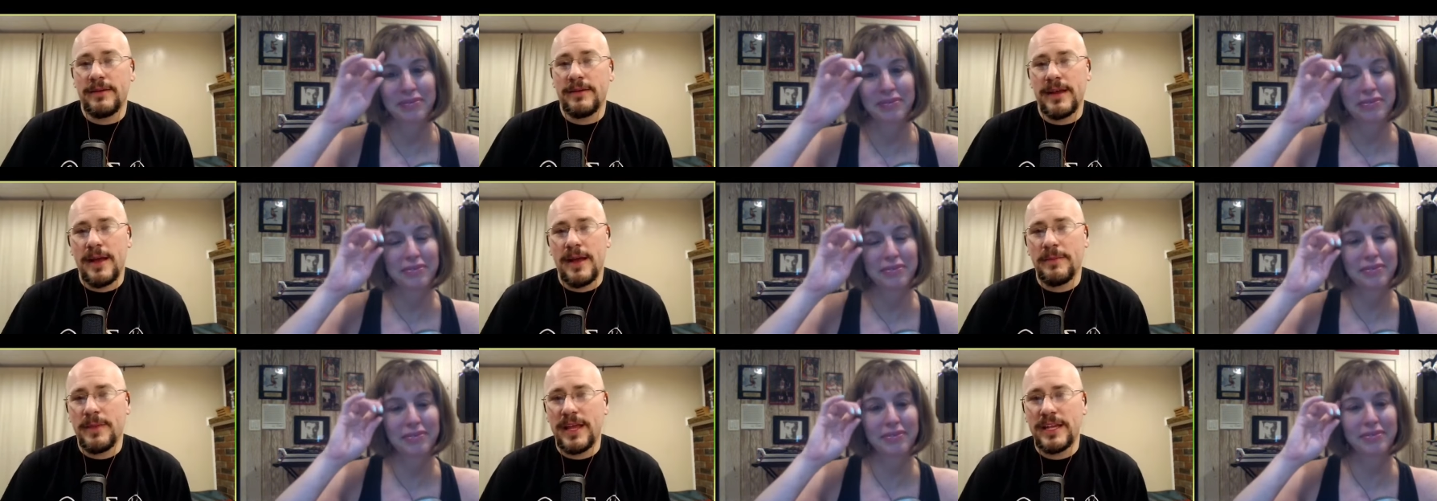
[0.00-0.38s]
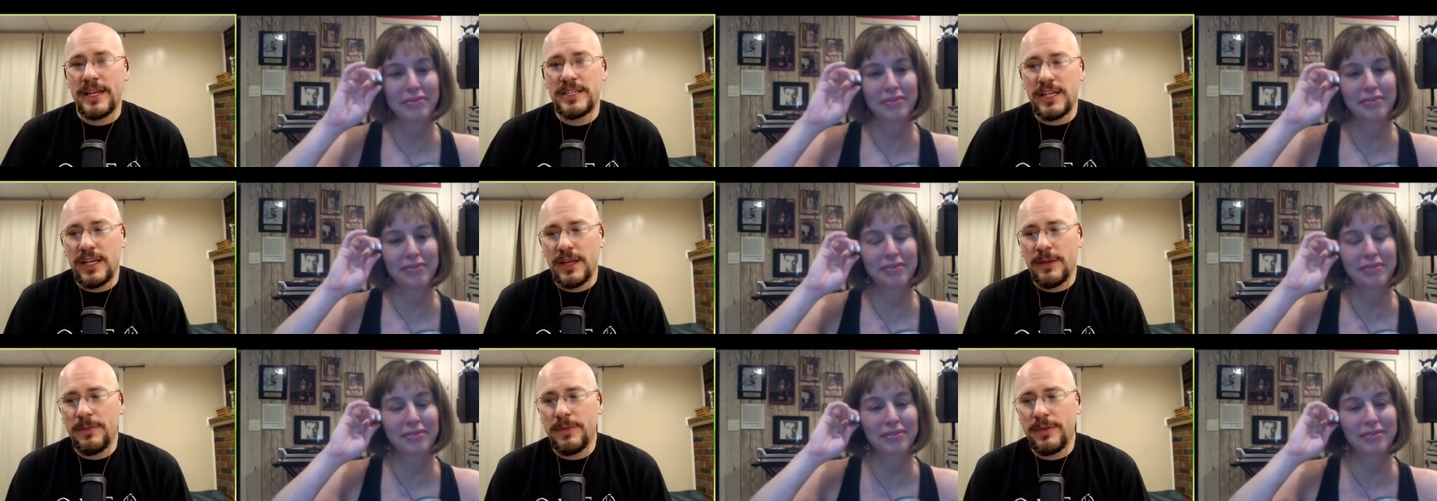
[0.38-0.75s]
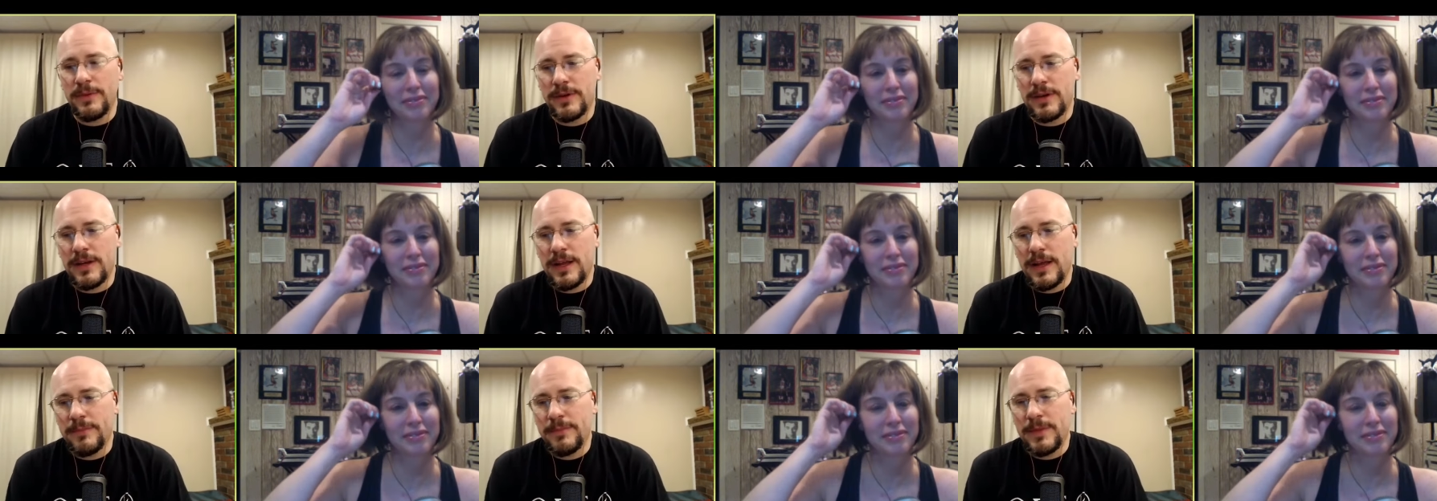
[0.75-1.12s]
Speaker 1: I'm not a jelly bean.
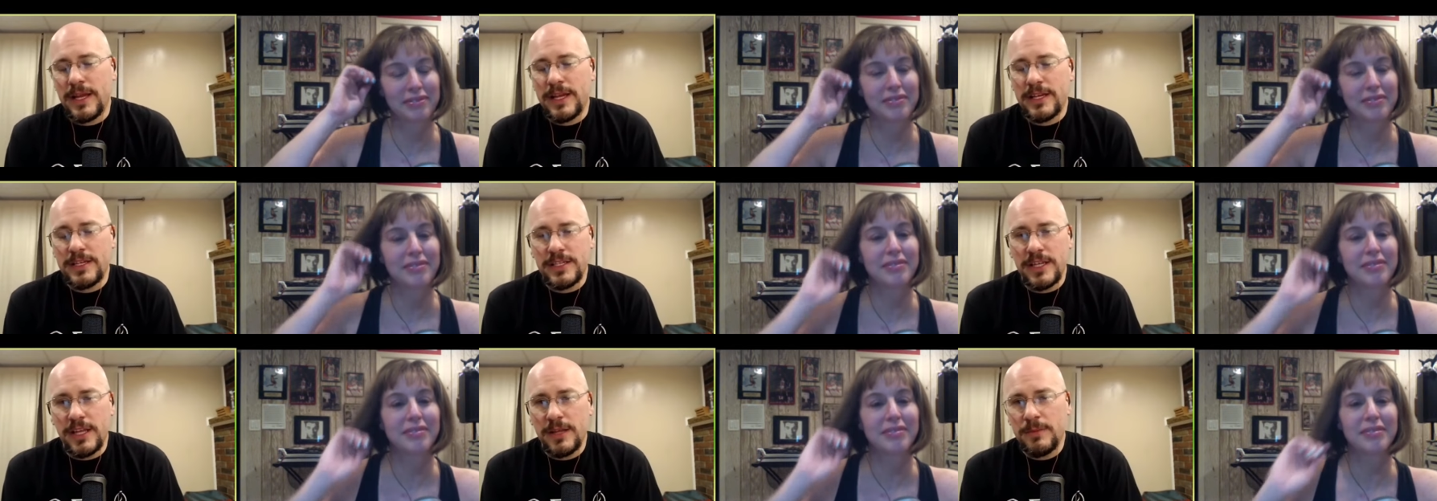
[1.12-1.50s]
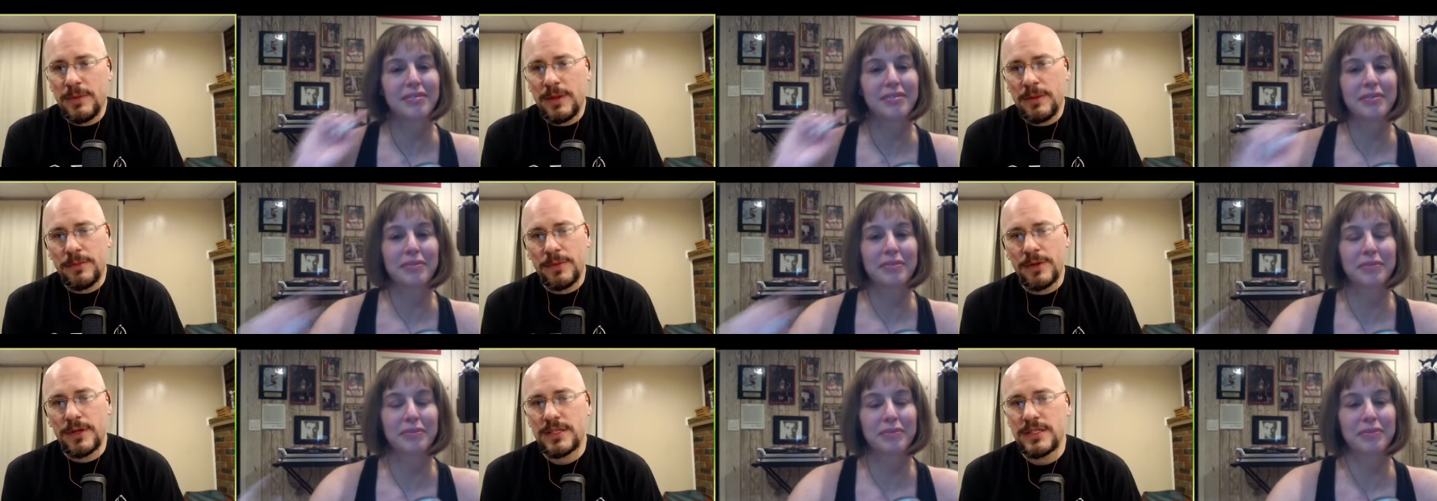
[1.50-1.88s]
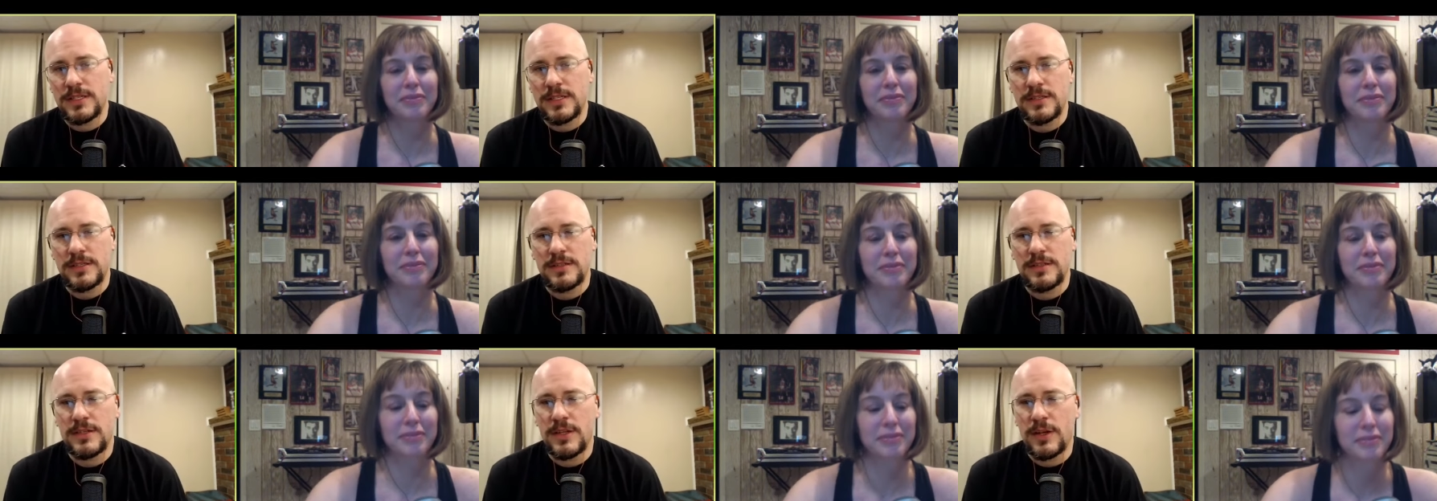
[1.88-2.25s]
I'm not a jelly bean
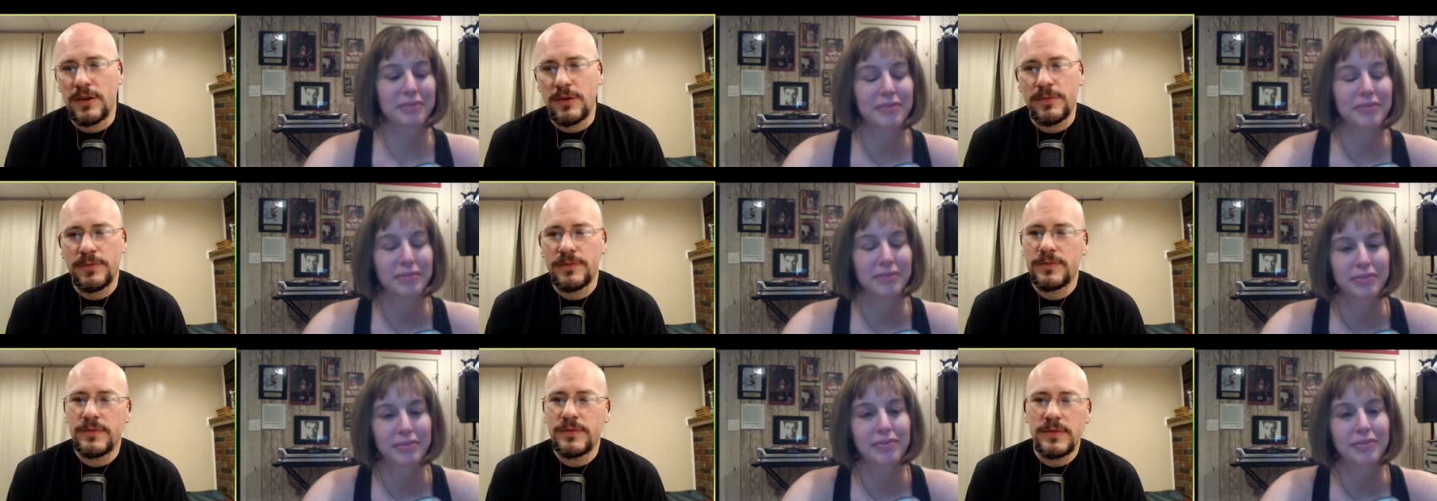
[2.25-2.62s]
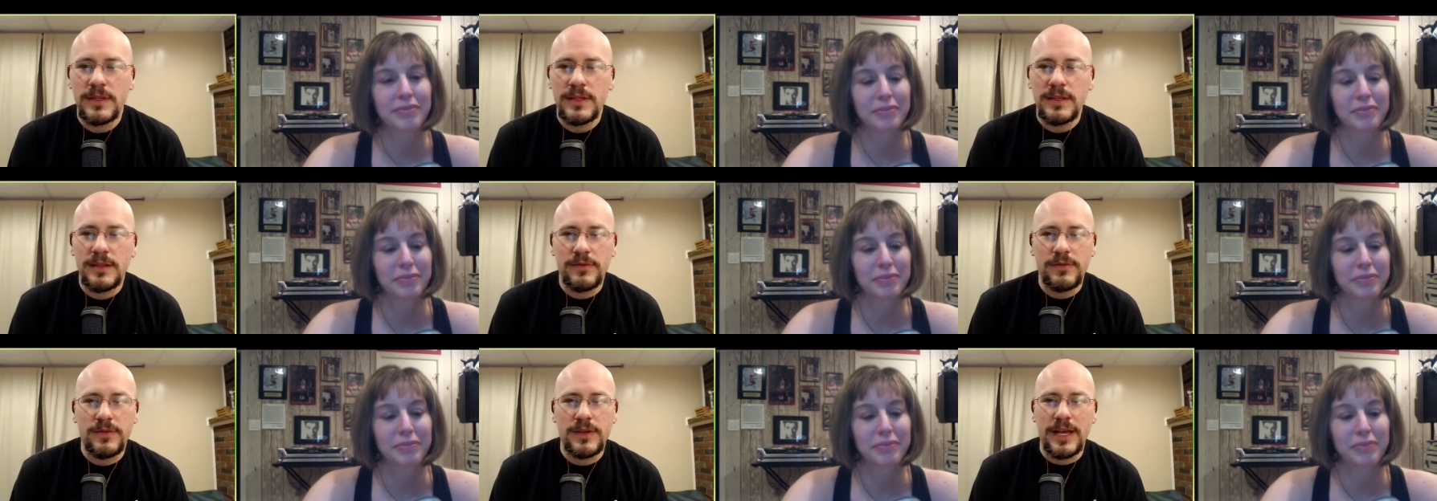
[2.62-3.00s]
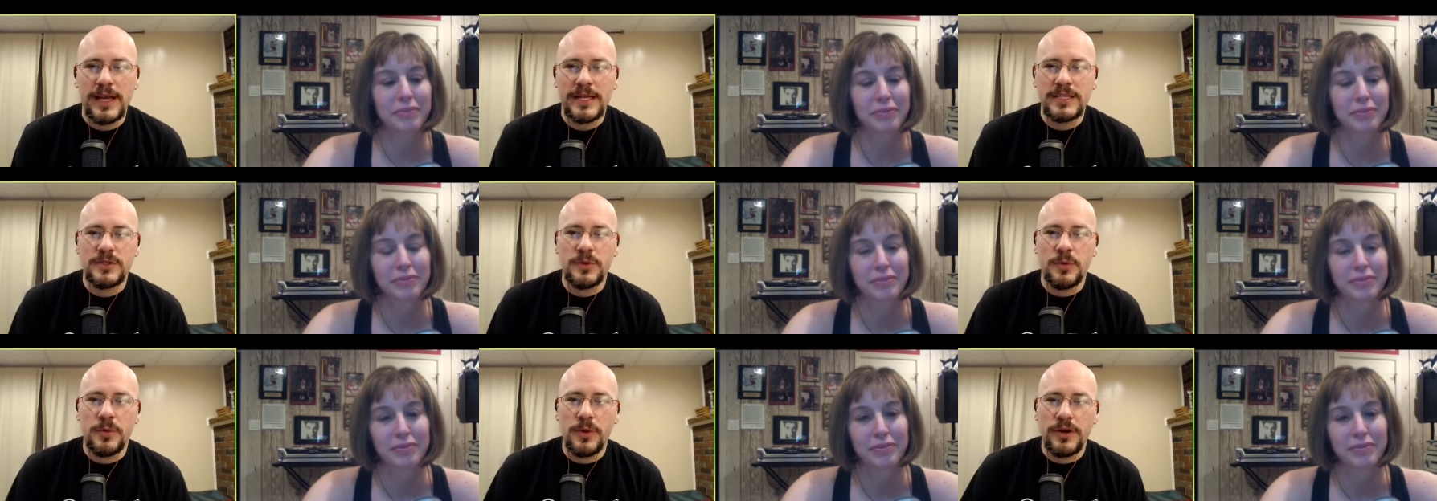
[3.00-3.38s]
person. So if you
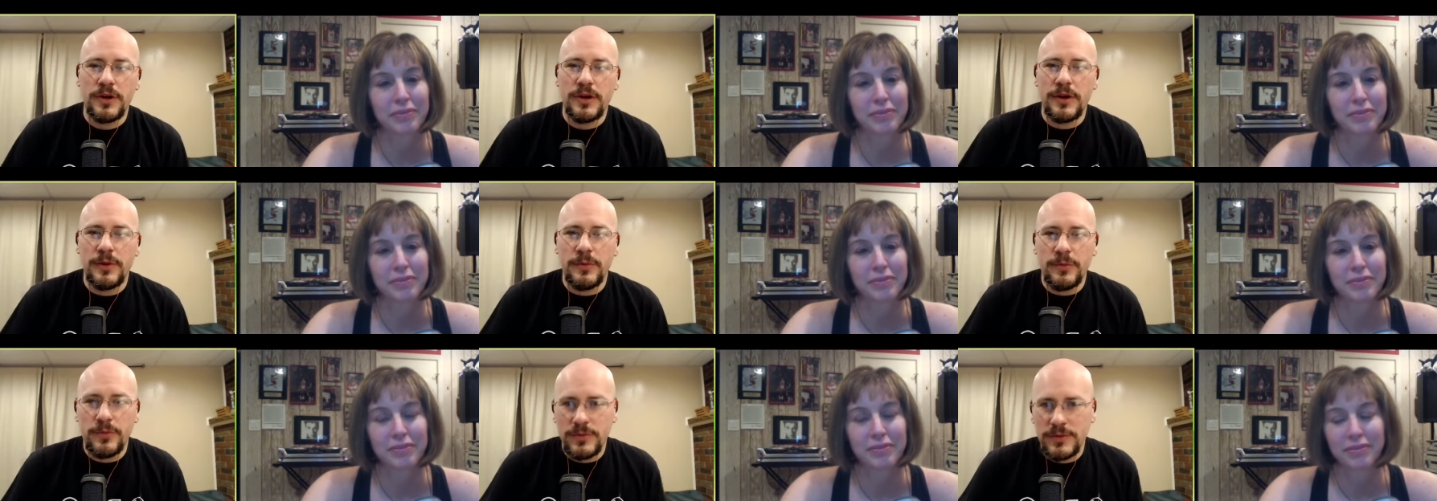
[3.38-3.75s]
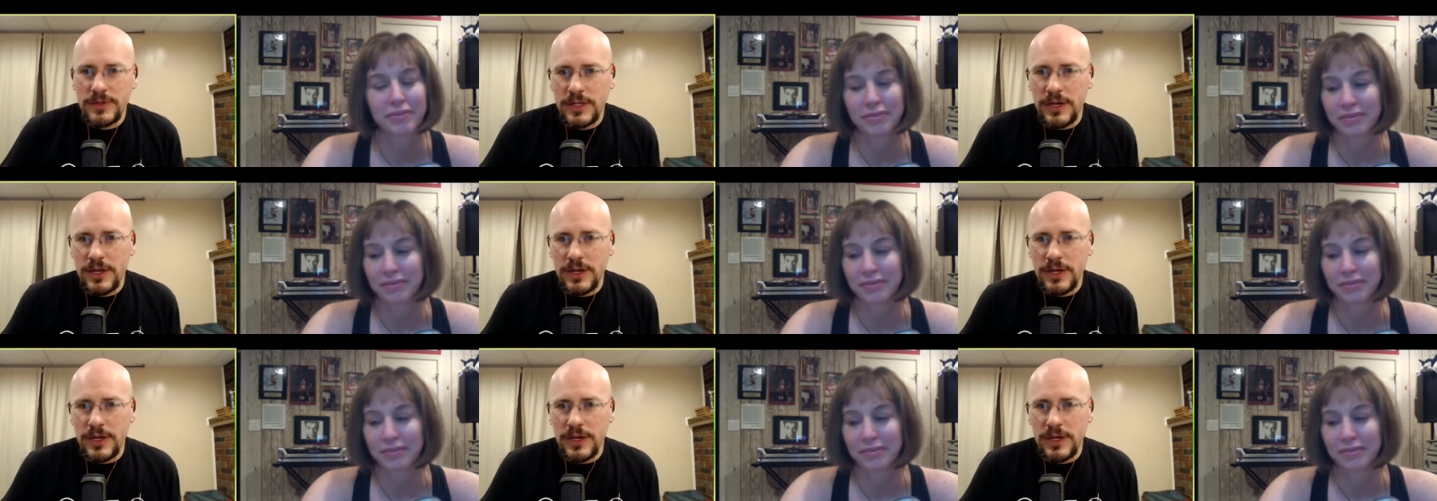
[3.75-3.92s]
guys are wondering,